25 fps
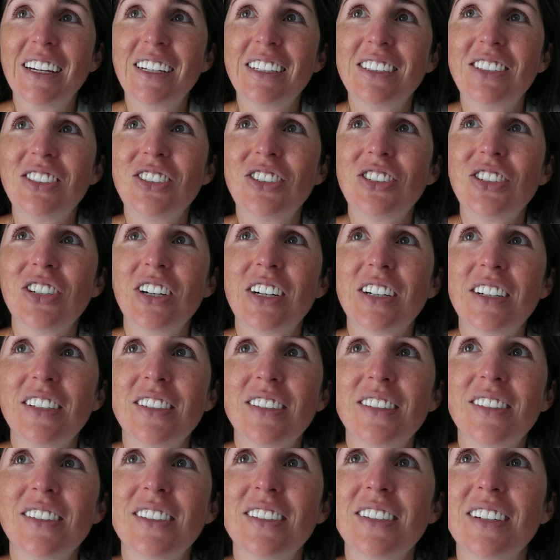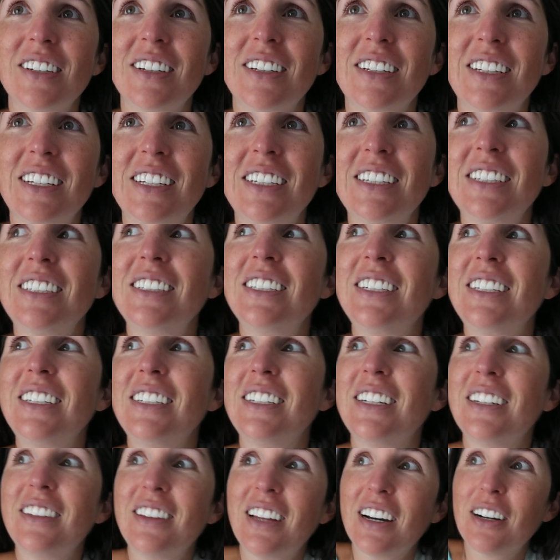It's just he
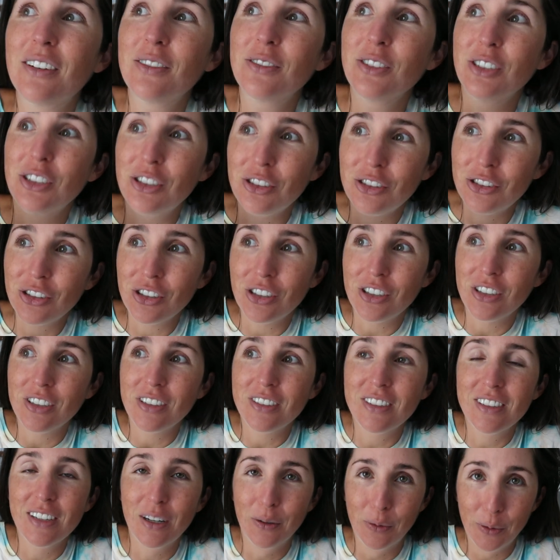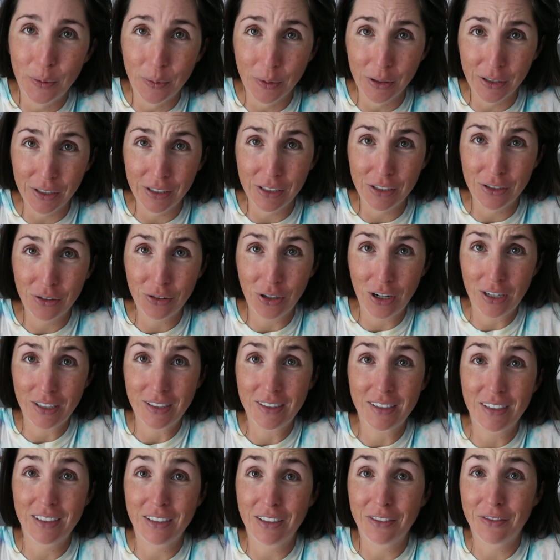needed that reassurance that we were going to
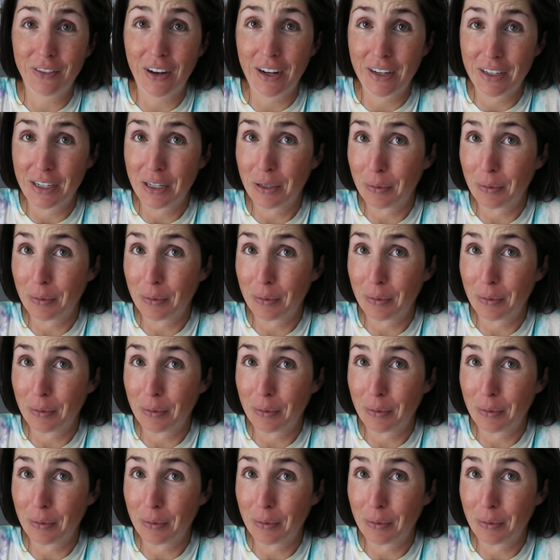trust and defend